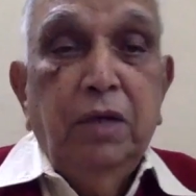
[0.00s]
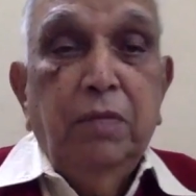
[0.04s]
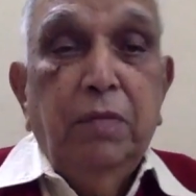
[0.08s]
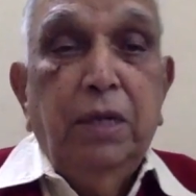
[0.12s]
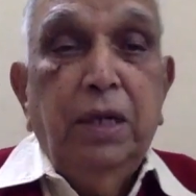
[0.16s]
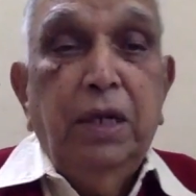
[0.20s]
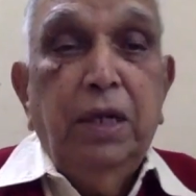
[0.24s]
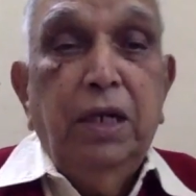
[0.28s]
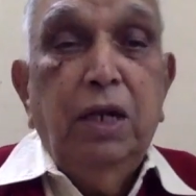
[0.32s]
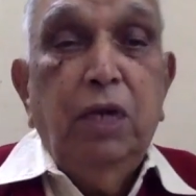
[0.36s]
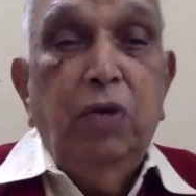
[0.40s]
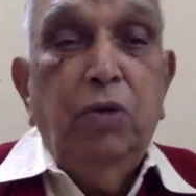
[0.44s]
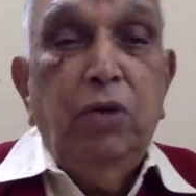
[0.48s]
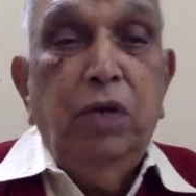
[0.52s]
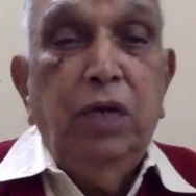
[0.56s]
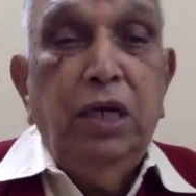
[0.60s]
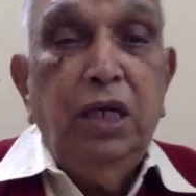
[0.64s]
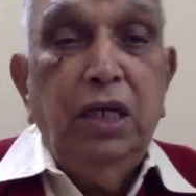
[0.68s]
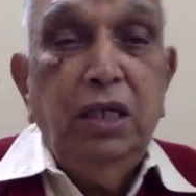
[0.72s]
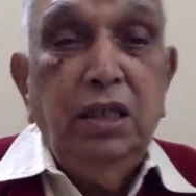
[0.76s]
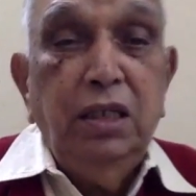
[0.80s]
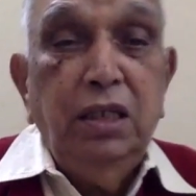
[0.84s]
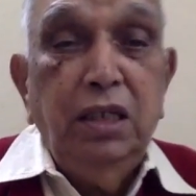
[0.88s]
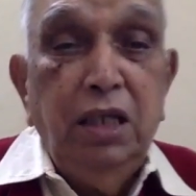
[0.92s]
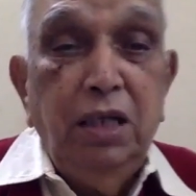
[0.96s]
But now let
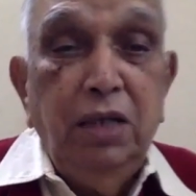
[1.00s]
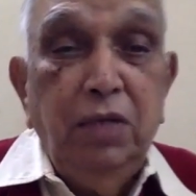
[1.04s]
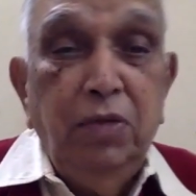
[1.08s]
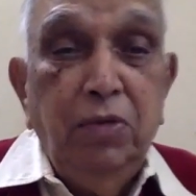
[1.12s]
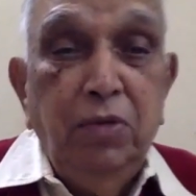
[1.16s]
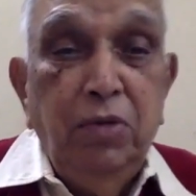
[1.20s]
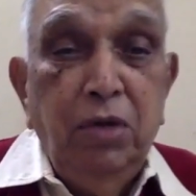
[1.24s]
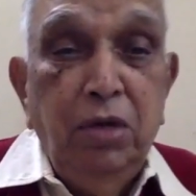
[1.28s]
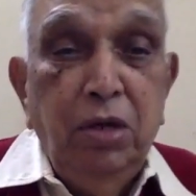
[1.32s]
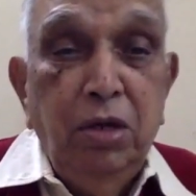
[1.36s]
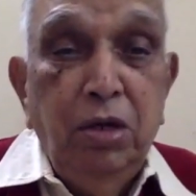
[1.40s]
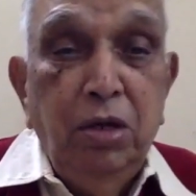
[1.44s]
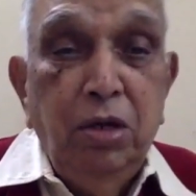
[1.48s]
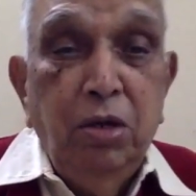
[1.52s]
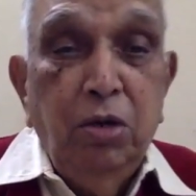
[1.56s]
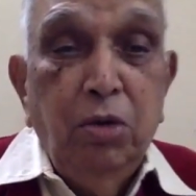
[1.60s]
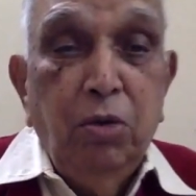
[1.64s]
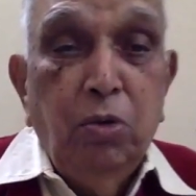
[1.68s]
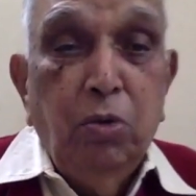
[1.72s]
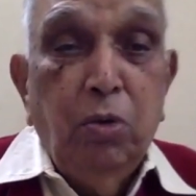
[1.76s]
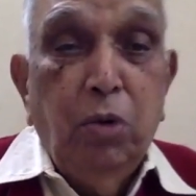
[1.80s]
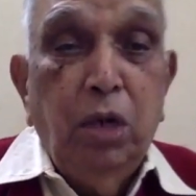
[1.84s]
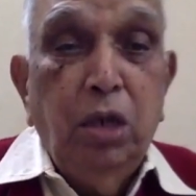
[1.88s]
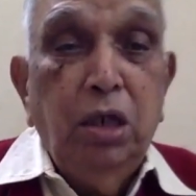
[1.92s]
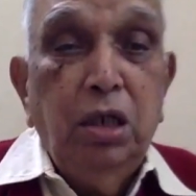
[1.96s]
us see
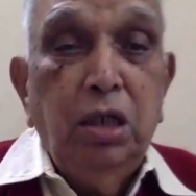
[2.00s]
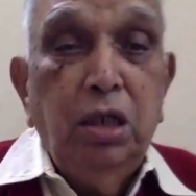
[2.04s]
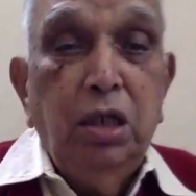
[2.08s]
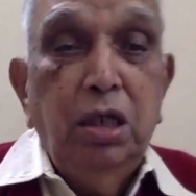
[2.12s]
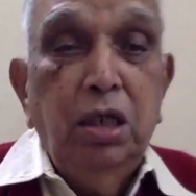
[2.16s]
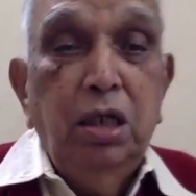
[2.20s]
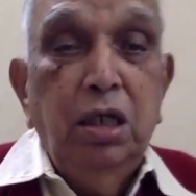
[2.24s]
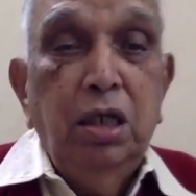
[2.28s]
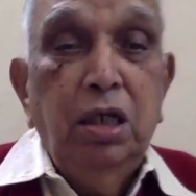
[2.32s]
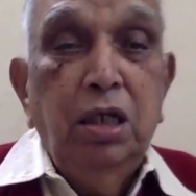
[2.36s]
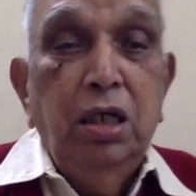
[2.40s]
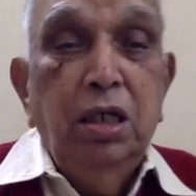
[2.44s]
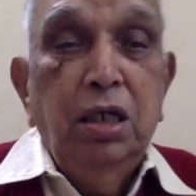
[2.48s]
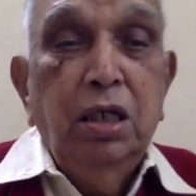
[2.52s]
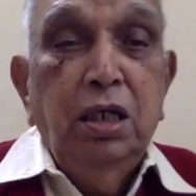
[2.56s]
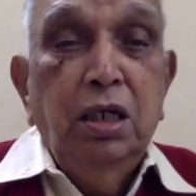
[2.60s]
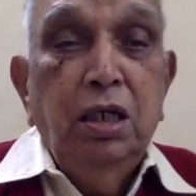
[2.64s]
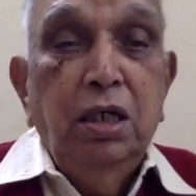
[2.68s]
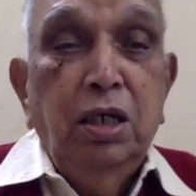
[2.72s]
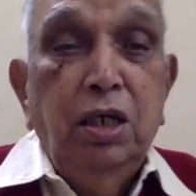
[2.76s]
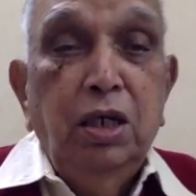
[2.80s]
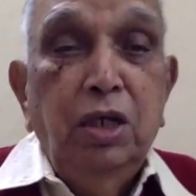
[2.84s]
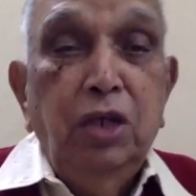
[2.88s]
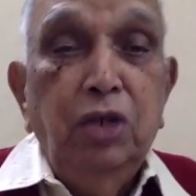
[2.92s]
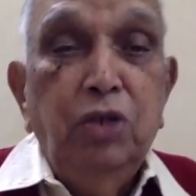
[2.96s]
what
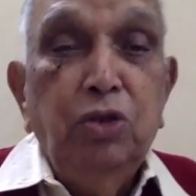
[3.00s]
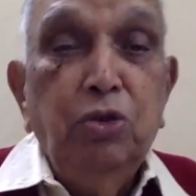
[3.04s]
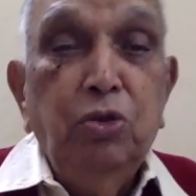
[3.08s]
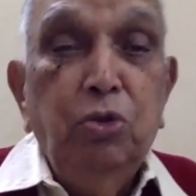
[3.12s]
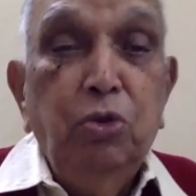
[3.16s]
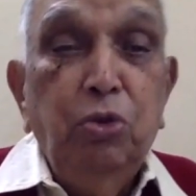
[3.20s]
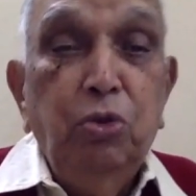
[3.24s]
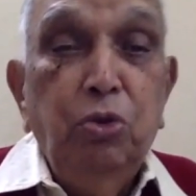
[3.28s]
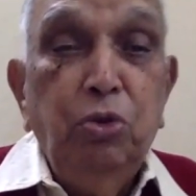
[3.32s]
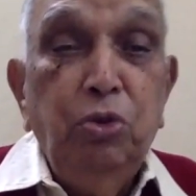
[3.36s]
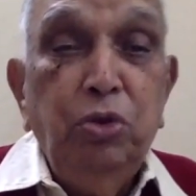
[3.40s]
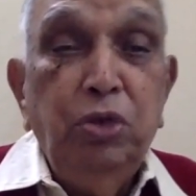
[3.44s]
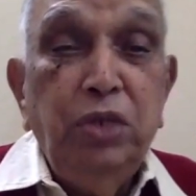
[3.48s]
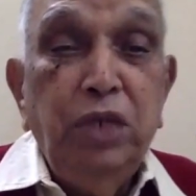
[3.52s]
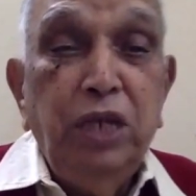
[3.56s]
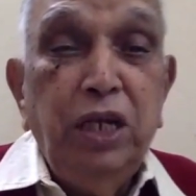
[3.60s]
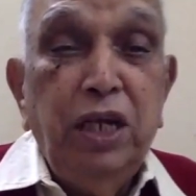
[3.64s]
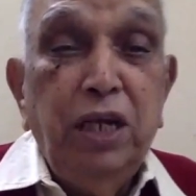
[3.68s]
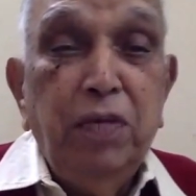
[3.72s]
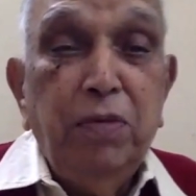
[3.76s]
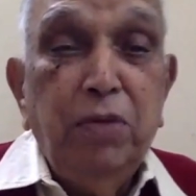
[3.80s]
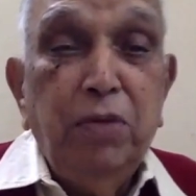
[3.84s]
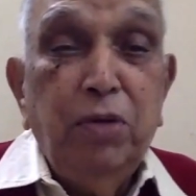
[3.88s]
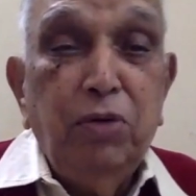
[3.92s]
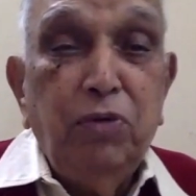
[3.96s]
his guru said
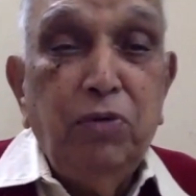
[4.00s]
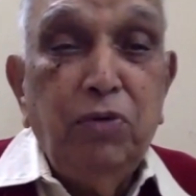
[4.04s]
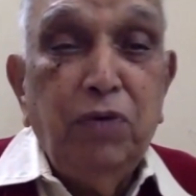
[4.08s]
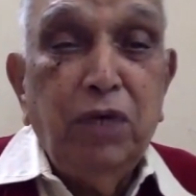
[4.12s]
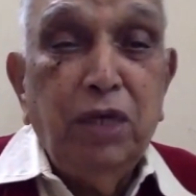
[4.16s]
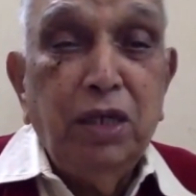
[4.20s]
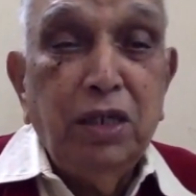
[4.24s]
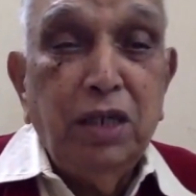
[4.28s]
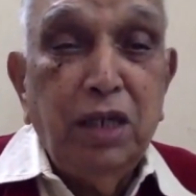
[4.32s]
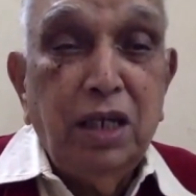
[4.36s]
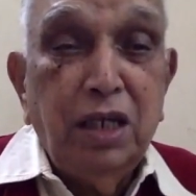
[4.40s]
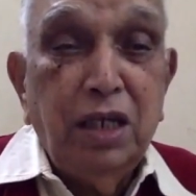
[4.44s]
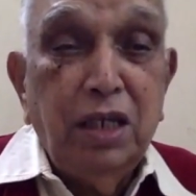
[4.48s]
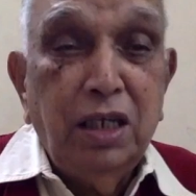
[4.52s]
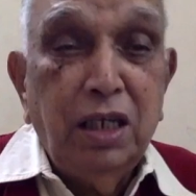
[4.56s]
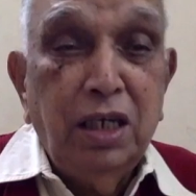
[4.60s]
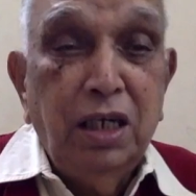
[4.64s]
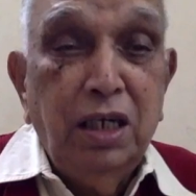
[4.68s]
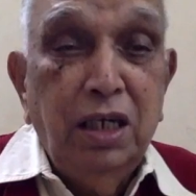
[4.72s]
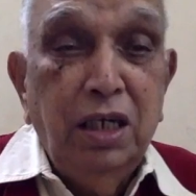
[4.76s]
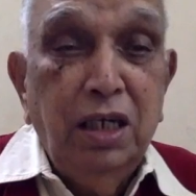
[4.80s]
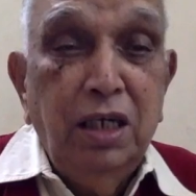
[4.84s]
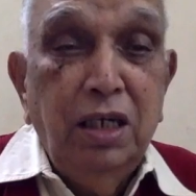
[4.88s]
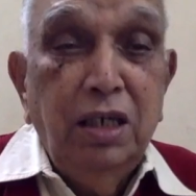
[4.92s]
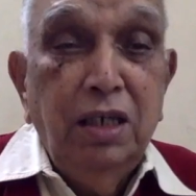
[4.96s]
about Vyasaraja,
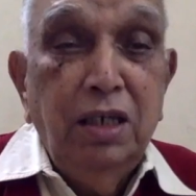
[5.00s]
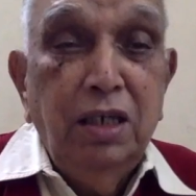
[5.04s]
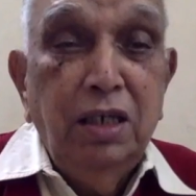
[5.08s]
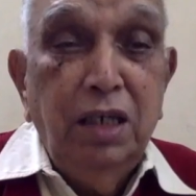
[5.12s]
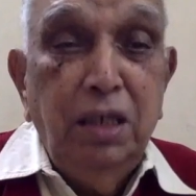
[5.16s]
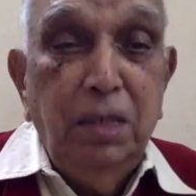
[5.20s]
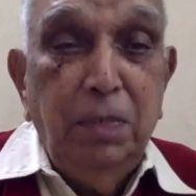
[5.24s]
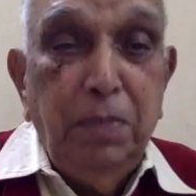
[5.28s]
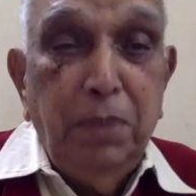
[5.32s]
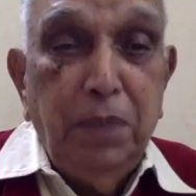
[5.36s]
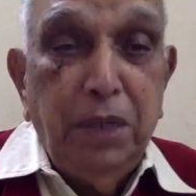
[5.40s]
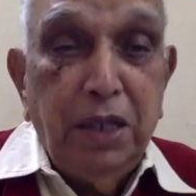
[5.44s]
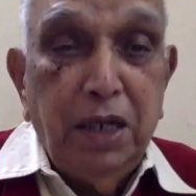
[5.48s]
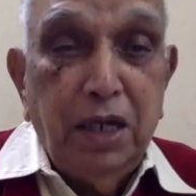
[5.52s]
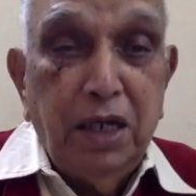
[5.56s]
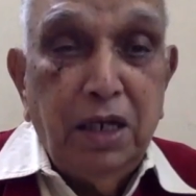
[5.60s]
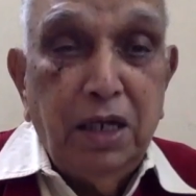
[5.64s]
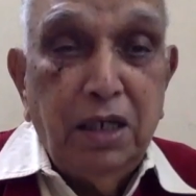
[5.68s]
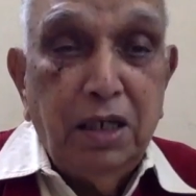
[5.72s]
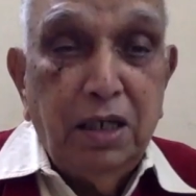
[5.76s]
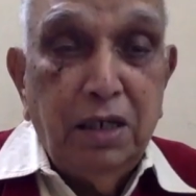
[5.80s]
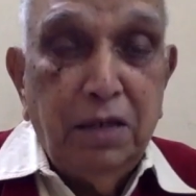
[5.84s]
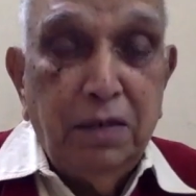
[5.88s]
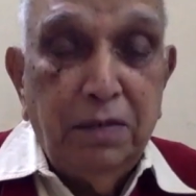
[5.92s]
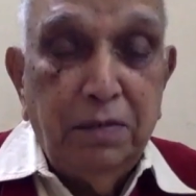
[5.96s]
Sripada
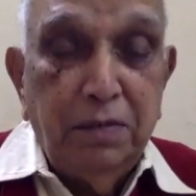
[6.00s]
Raja.